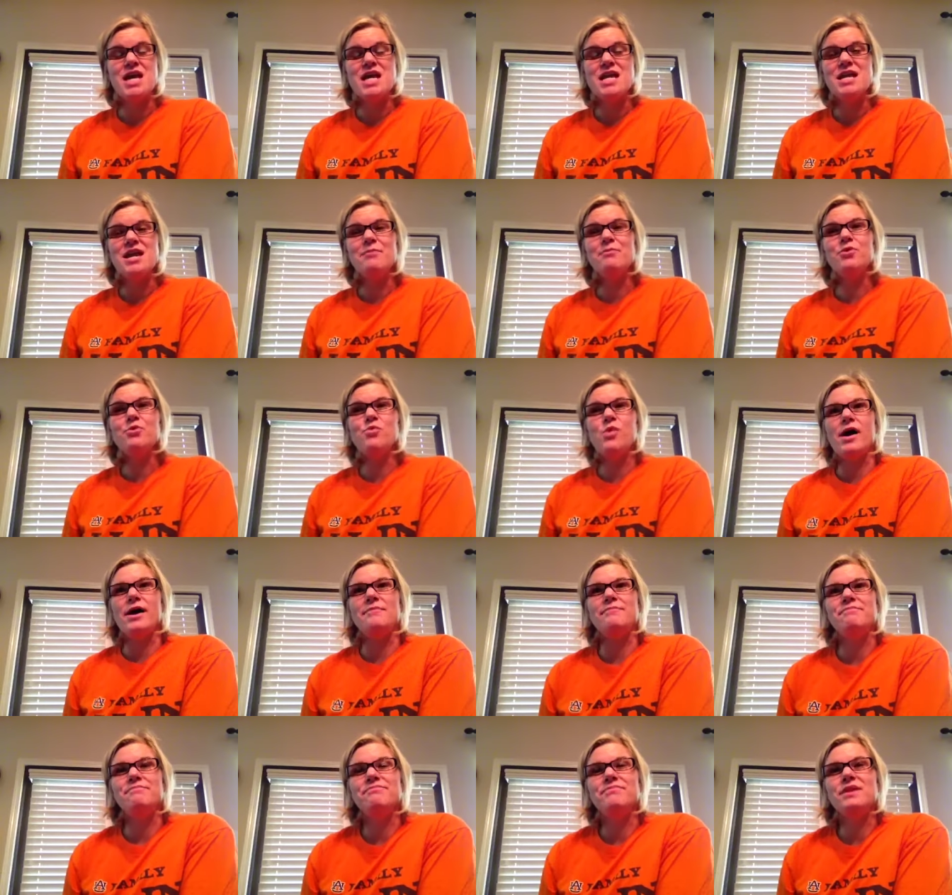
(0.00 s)
Number one,
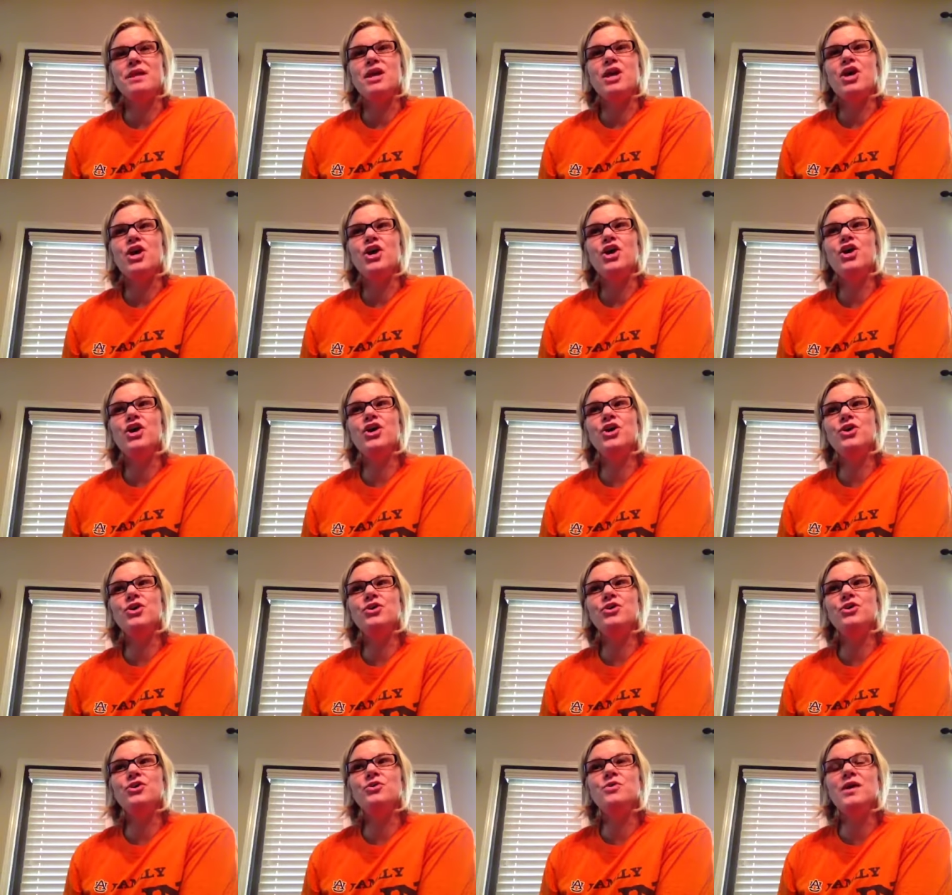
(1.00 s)

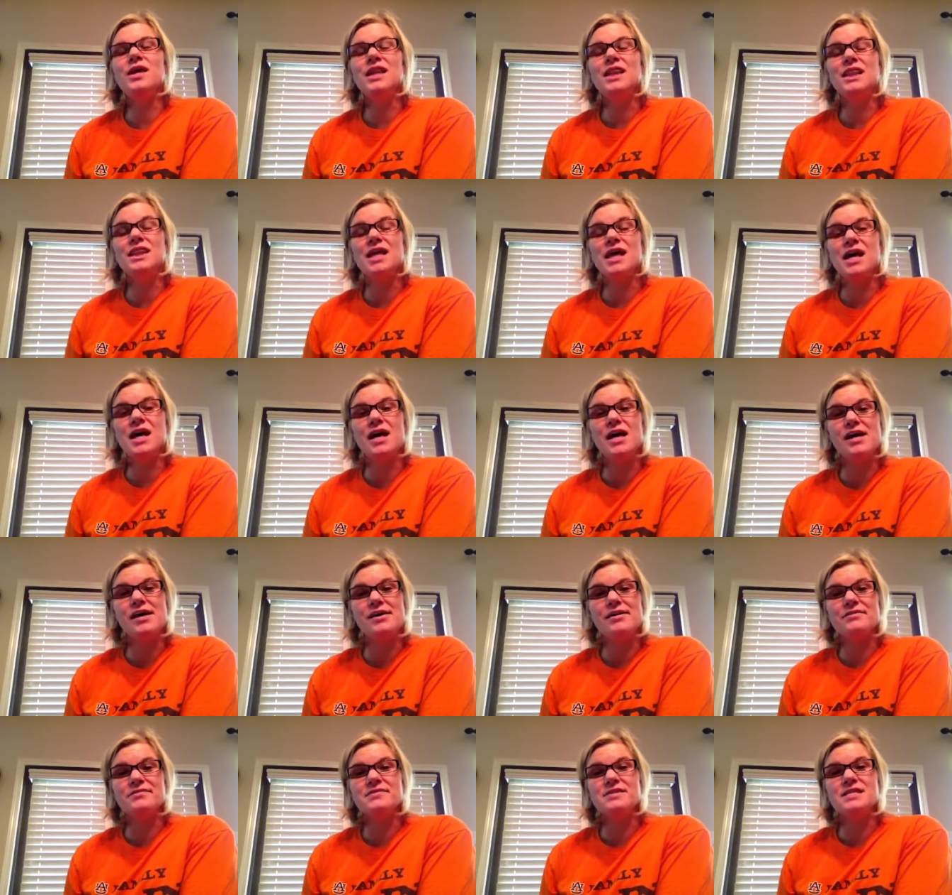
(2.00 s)
who
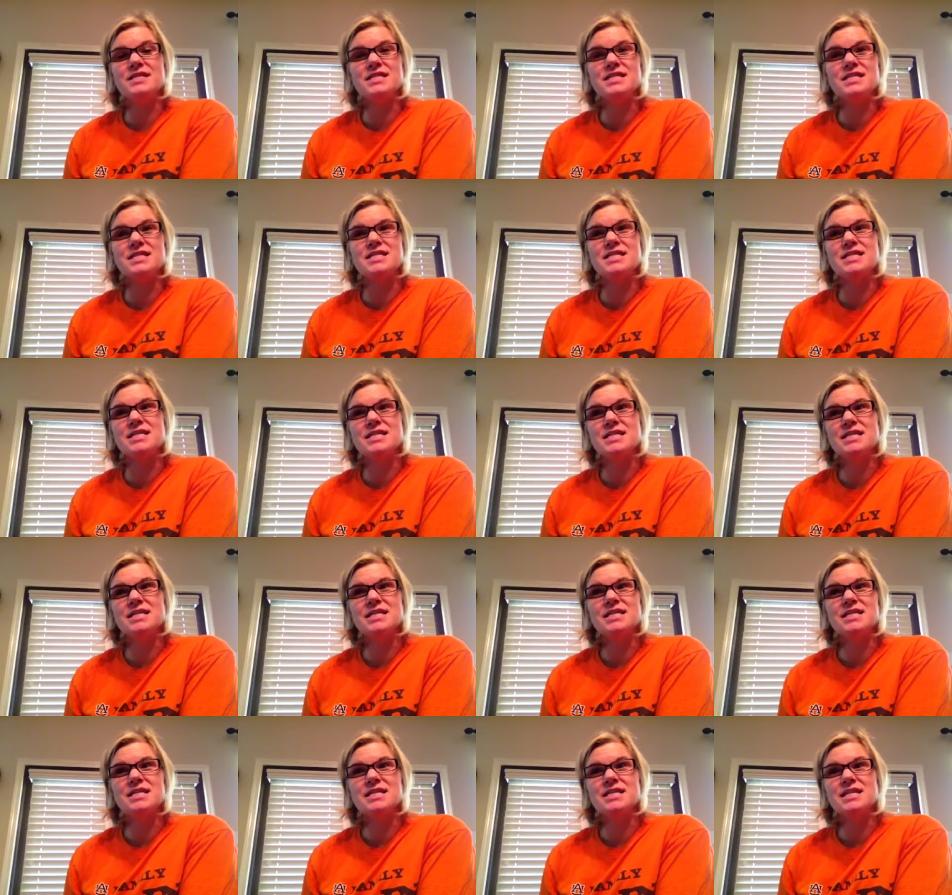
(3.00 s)
loves
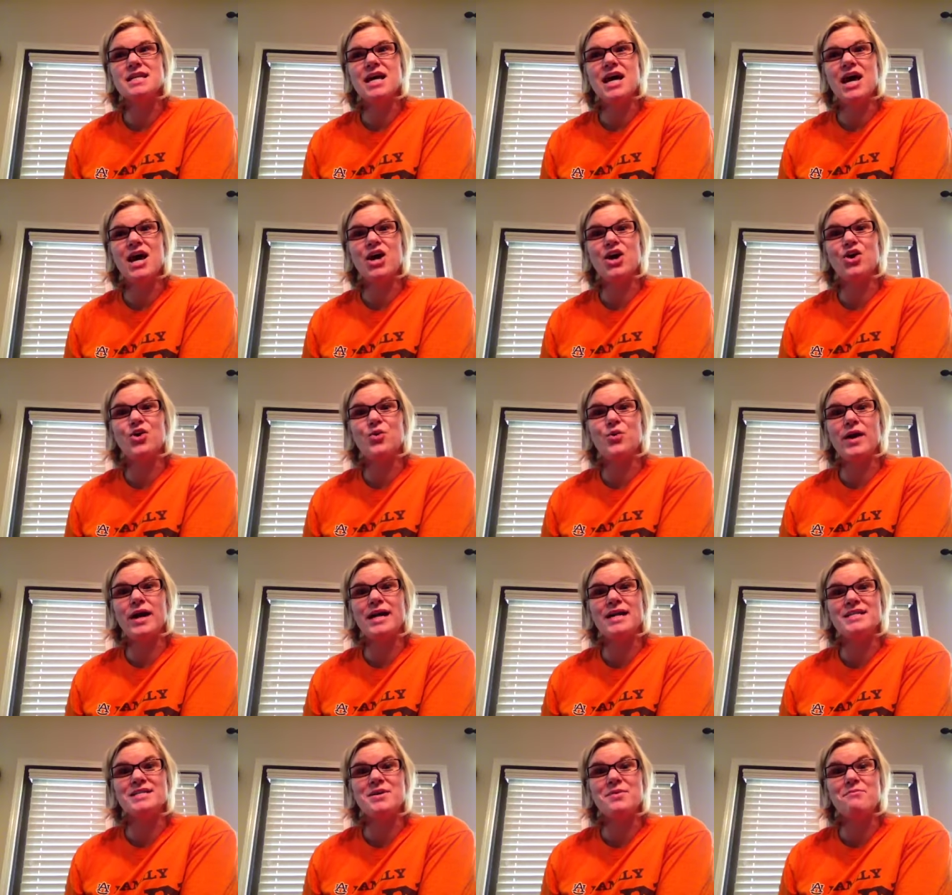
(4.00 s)
a
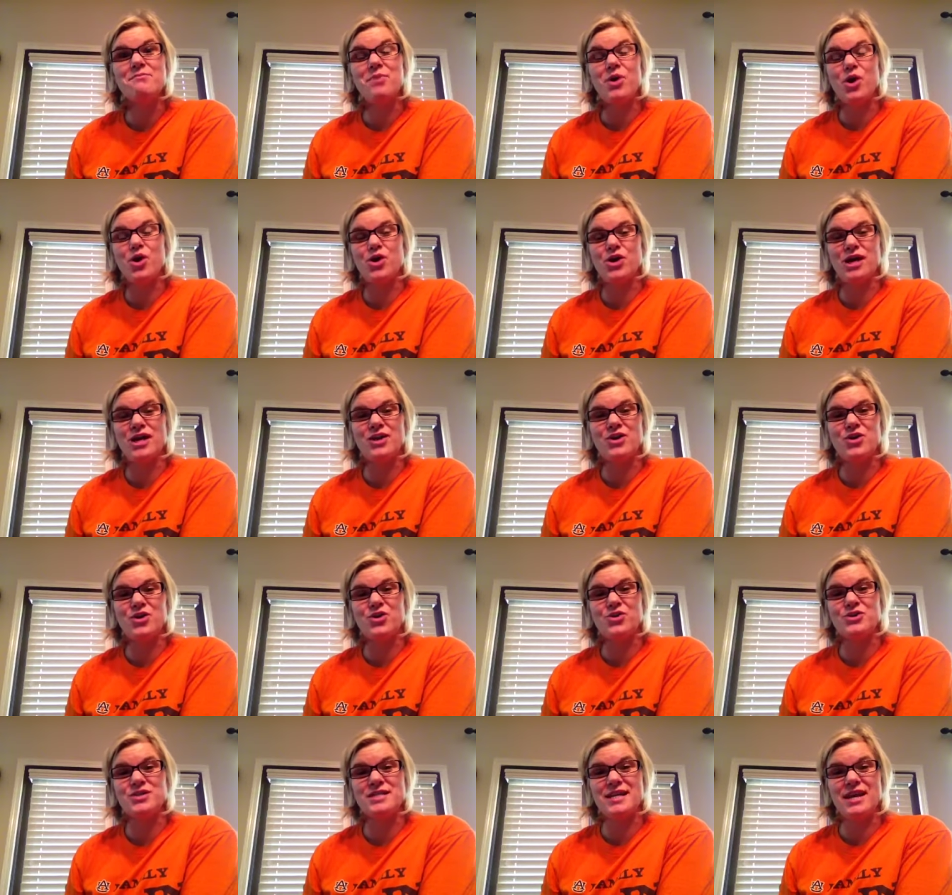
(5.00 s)
great bargain
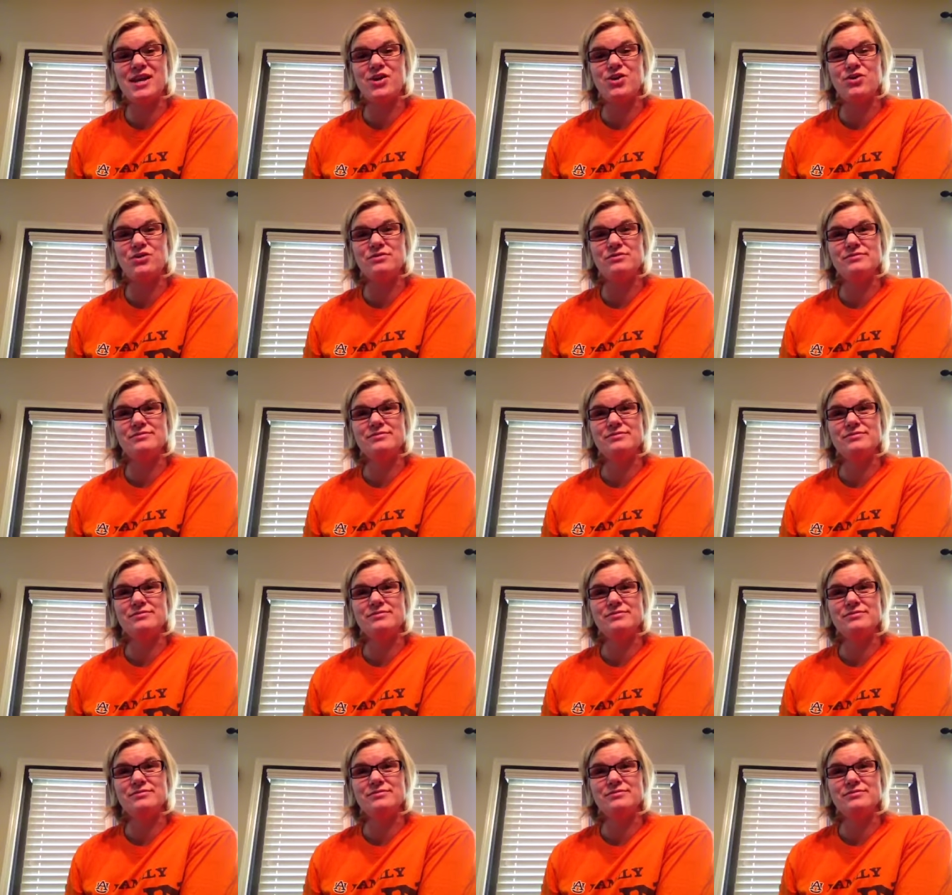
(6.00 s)
or sale?